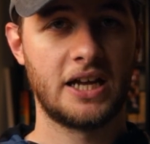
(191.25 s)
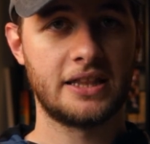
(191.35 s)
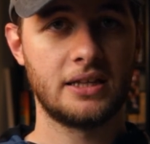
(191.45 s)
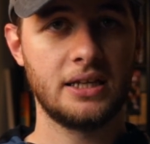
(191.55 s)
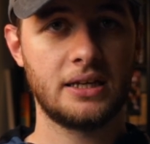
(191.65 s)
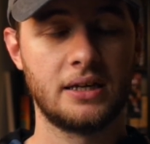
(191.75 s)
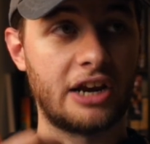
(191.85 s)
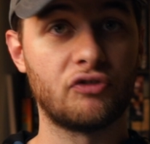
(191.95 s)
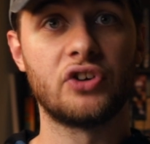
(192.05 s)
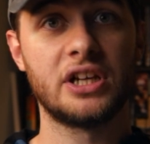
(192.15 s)
I think, and
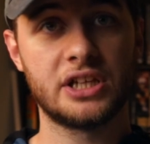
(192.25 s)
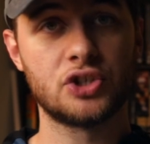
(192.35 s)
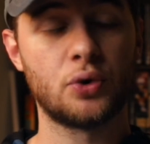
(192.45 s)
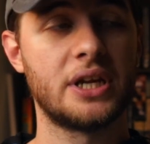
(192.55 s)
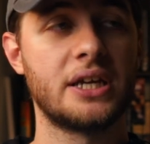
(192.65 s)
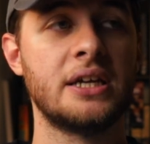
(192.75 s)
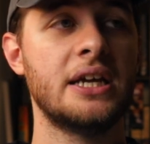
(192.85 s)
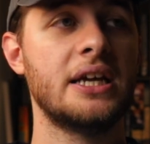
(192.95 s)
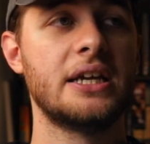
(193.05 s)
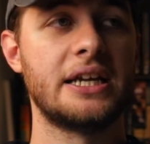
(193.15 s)
I really enjoyed it.
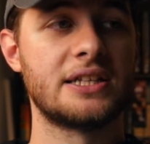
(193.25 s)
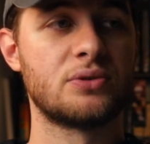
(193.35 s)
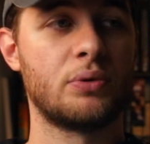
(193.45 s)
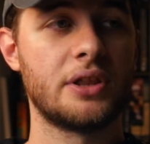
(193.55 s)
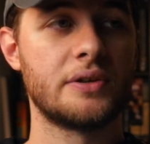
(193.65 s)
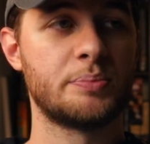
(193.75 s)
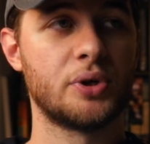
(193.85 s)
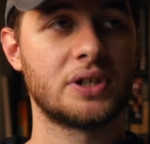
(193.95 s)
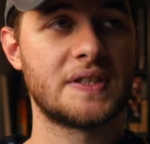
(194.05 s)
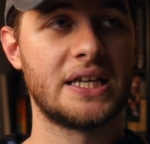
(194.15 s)
It's one of those
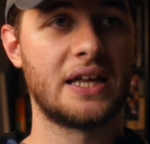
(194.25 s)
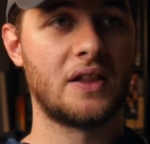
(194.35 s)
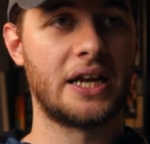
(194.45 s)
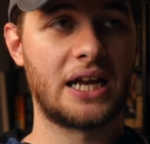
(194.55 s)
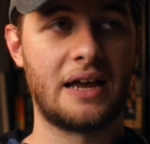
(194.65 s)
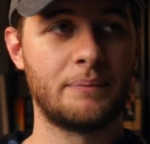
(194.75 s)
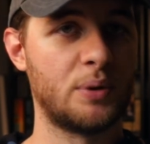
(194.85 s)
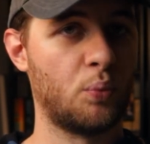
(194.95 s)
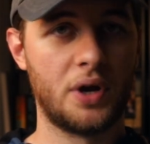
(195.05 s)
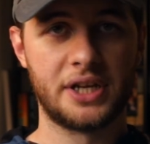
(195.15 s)
books that like I've
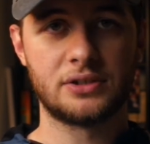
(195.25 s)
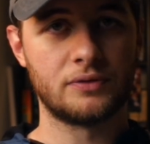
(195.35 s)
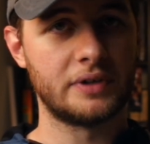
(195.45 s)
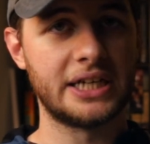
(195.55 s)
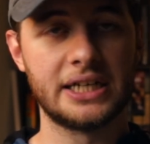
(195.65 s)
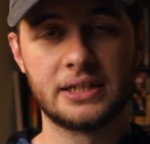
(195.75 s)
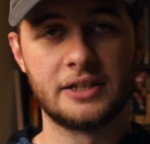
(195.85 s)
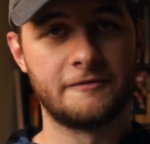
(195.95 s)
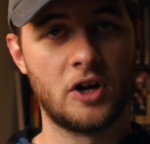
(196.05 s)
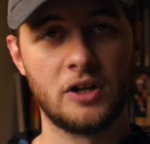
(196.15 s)
been wanting to read,
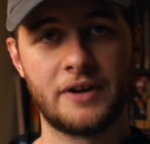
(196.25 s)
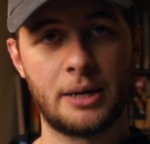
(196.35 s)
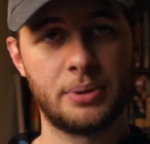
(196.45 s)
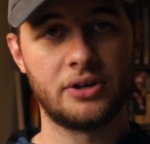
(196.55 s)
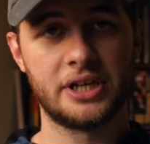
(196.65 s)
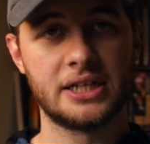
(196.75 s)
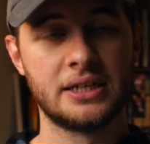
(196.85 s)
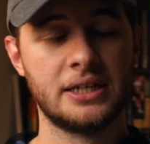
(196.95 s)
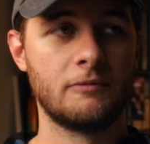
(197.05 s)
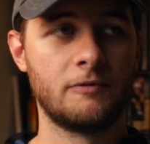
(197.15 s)
The Fall of
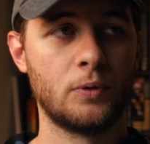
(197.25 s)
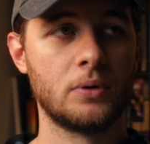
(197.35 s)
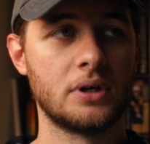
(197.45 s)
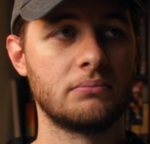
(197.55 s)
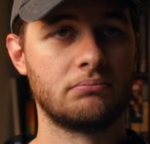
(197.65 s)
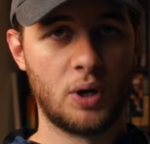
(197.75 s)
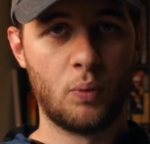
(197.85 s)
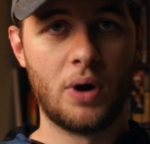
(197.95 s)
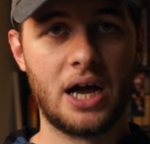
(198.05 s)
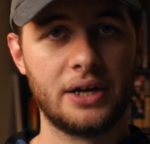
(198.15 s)
Hyperion, for a
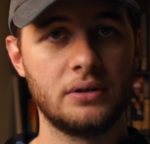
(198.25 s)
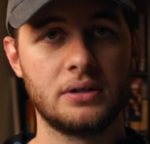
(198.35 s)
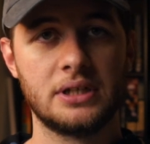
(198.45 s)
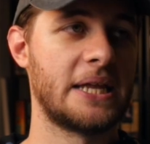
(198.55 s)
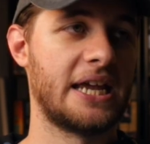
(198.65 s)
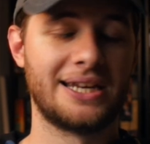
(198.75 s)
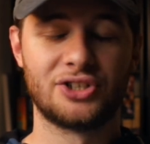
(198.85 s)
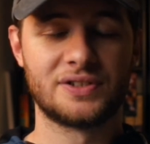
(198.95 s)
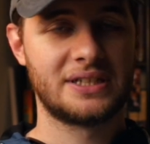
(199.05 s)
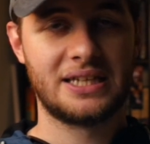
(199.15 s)
while, and
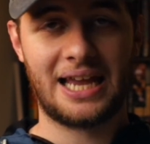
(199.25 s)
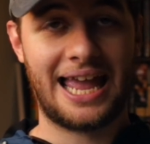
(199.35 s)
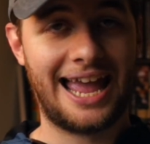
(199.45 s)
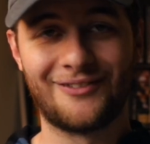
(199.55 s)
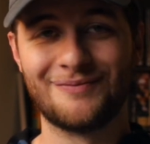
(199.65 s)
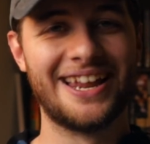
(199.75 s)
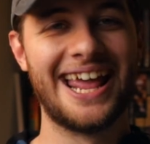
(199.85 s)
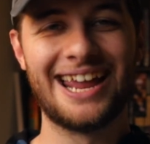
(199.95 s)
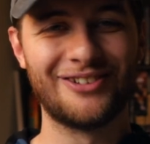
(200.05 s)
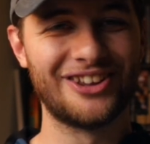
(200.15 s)
just haven't been
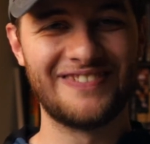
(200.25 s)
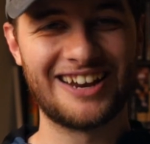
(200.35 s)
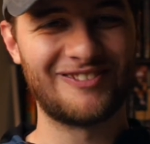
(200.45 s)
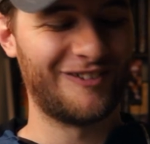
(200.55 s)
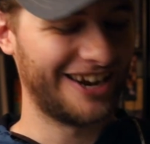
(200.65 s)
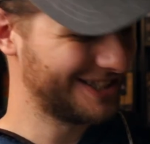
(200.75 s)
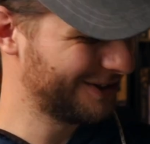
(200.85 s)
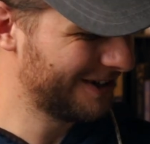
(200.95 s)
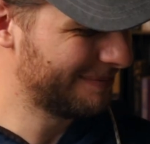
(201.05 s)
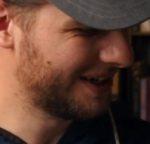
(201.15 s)
able to make my way
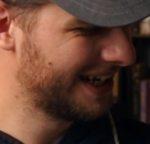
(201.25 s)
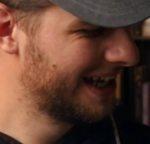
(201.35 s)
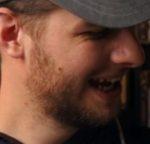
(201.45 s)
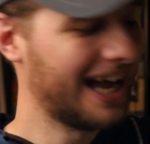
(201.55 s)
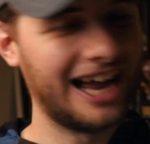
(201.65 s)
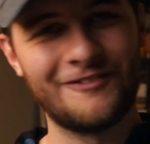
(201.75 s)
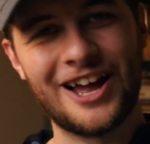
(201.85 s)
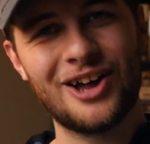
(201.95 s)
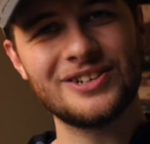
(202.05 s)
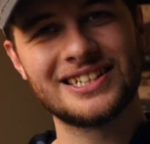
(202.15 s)
to it. But I
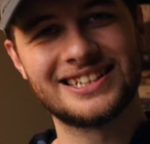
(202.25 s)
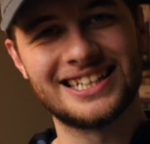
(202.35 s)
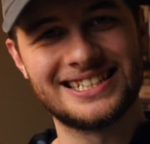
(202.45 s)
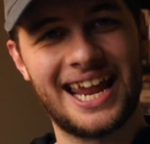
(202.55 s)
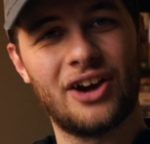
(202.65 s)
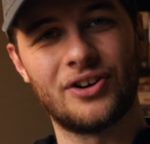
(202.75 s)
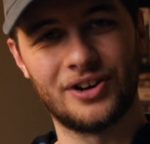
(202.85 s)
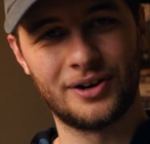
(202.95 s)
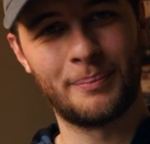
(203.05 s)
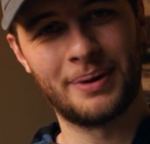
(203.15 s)
found The
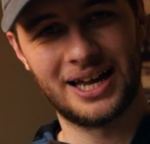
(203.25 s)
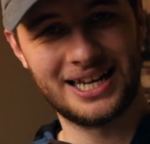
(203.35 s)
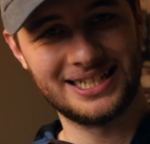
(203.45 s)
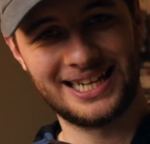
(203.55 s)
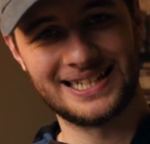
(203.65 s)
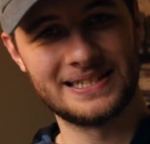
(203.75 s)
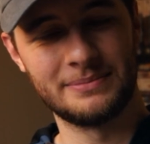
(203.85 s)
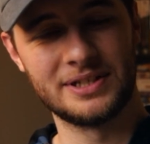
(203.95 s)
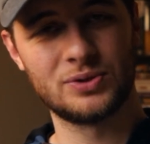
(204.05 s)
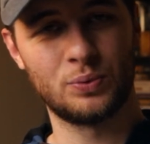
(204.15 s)
Terror by Dan
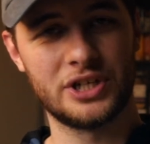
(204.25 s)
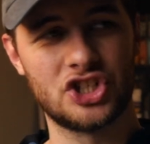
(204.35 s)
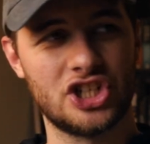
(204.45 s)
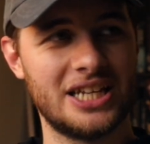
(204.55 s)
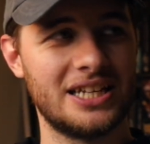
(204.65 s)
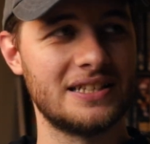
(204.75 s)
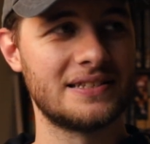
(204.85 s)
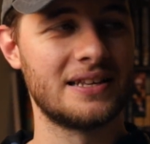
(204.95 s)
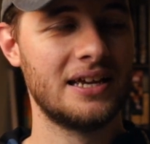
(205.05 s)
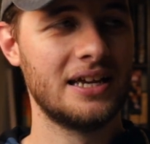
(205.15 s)
Simmons, which is